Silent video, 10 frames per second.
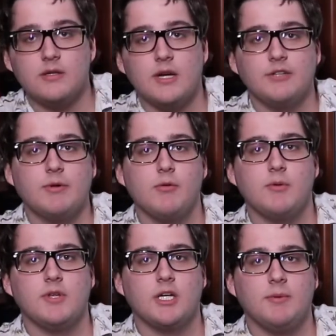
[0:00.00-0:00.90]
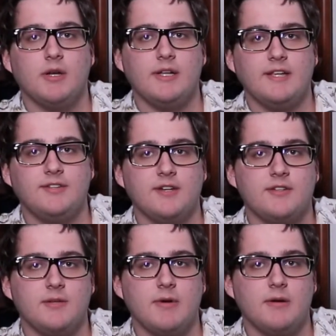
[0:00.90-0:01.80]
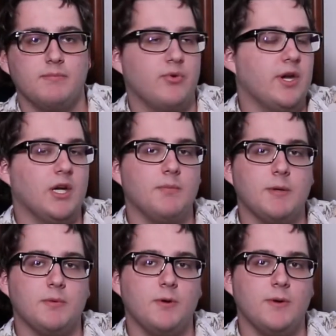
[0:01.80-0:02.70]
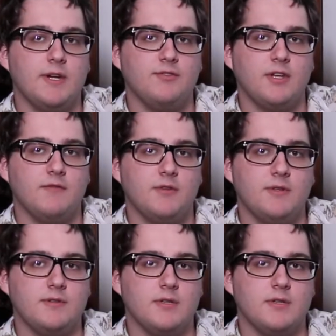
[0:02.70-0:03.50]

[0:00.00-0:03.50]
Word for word: You guys remember what we talked about last section about preying on people who are easily influenced?